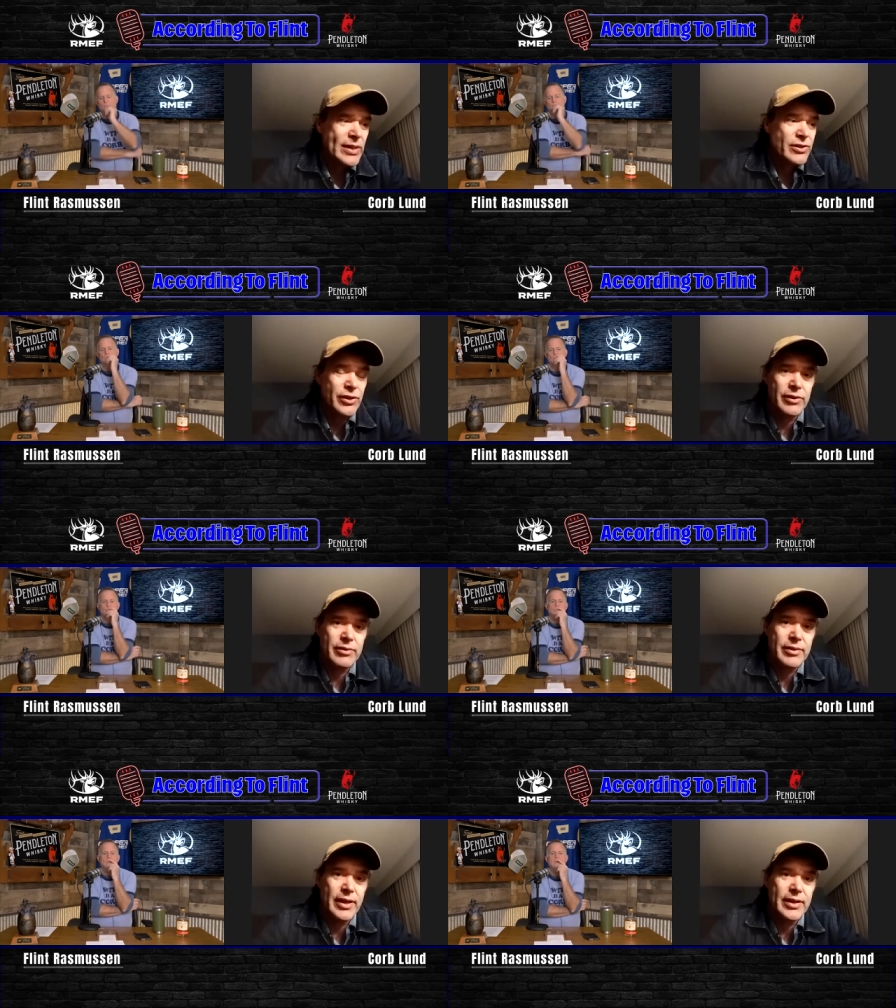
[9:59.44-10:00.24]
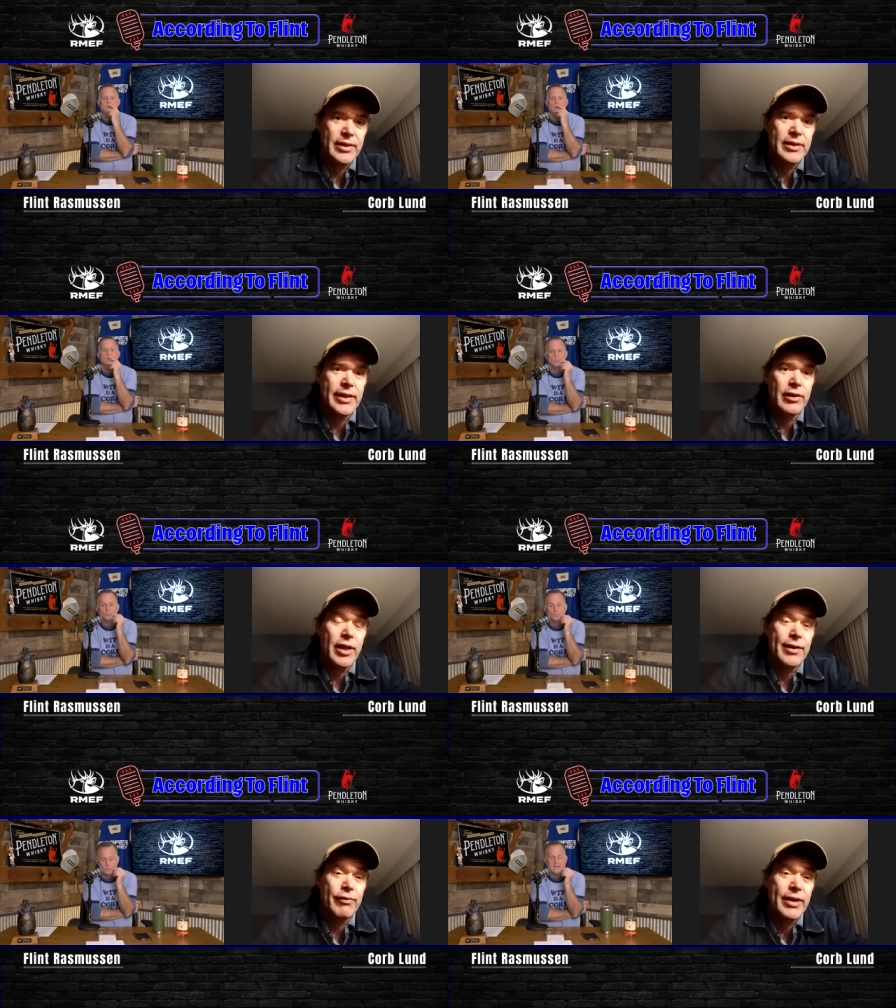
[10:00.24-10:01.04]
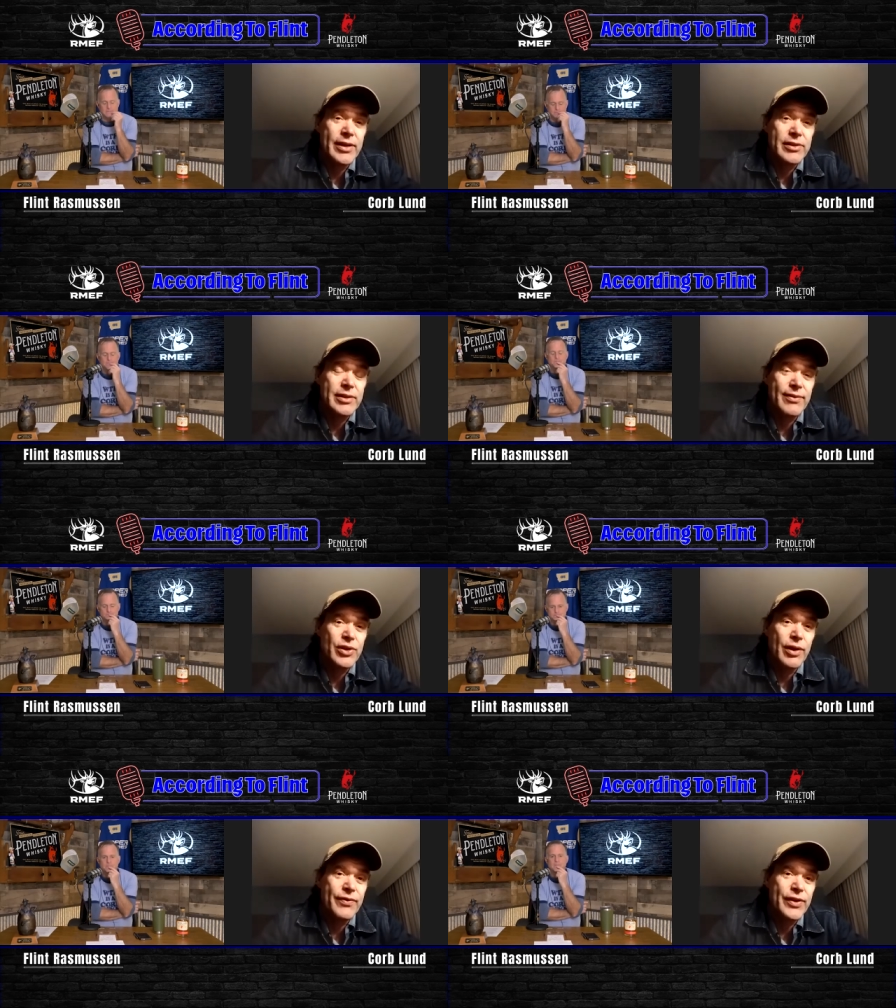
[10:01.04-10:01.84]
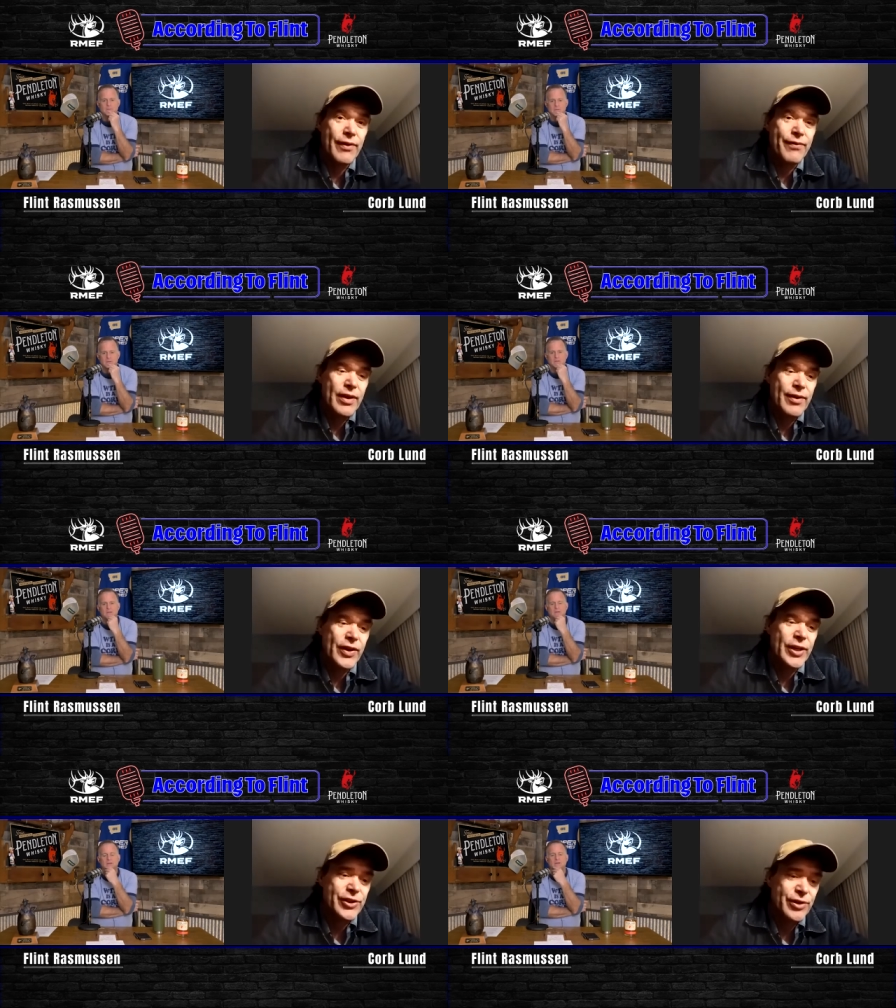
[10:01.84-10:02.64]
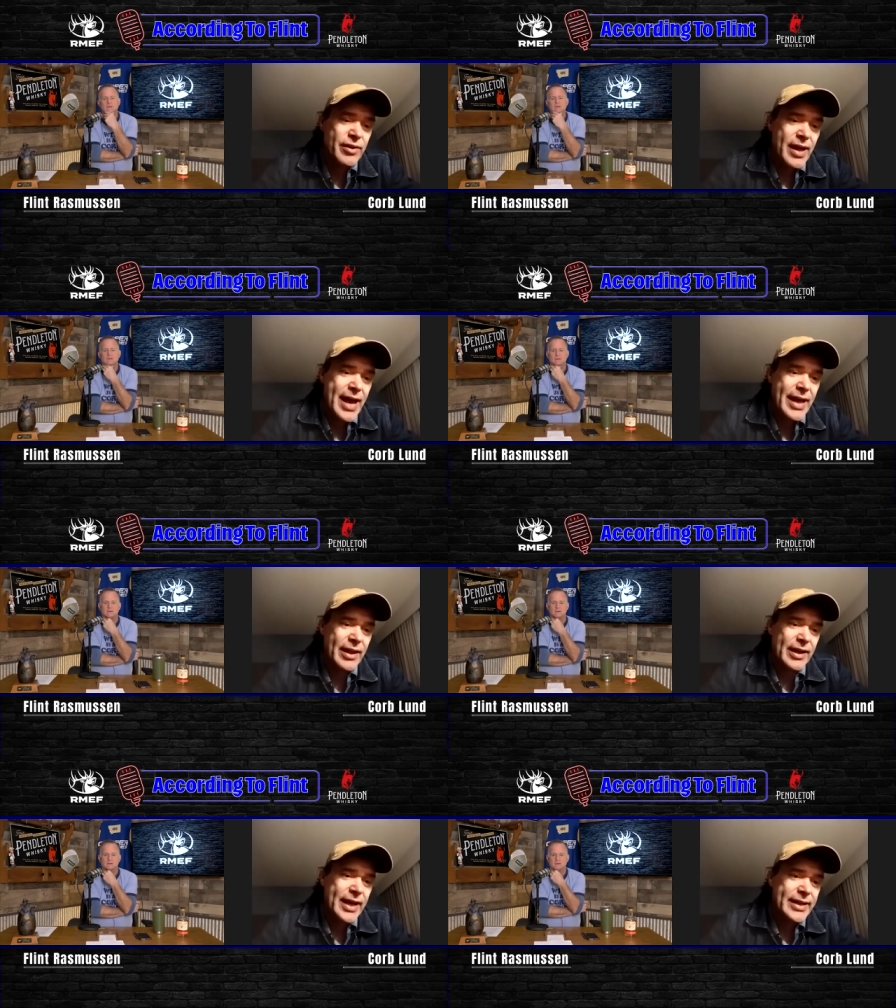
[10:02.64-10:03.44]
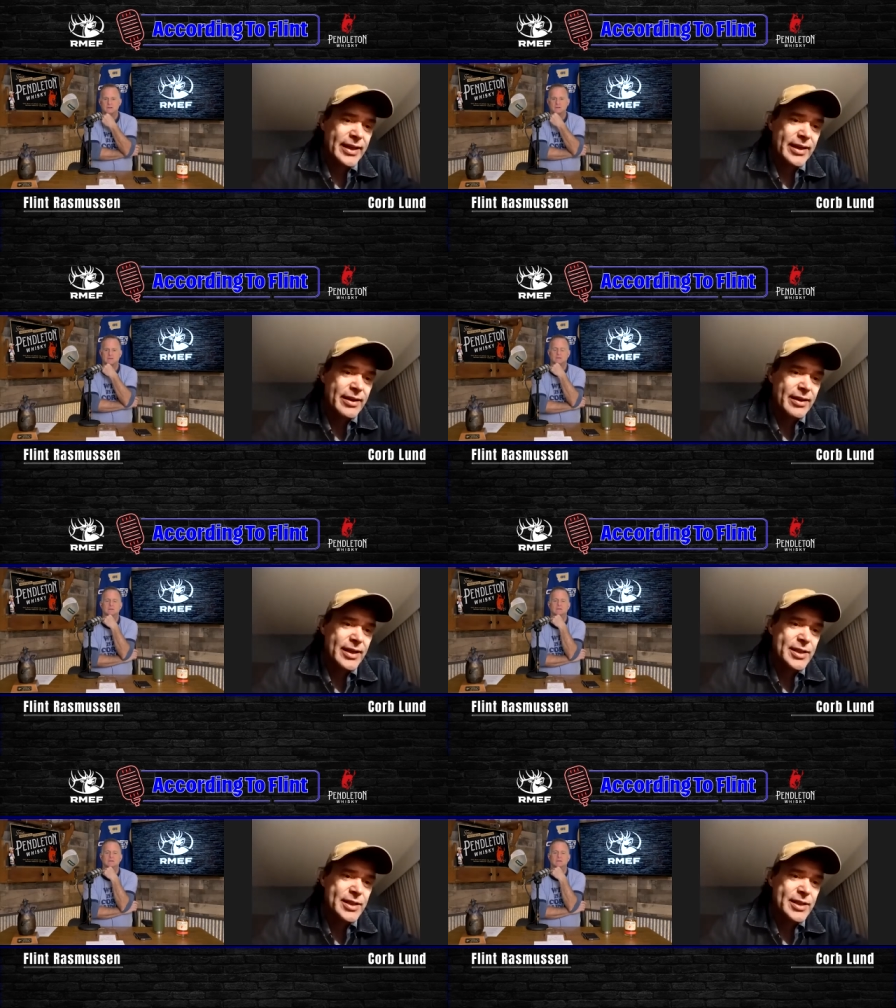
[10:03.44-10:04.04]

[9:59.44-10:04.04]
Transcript: Western than than a right. lot of radio stuff. So if, if if you're gonna do that, like I did,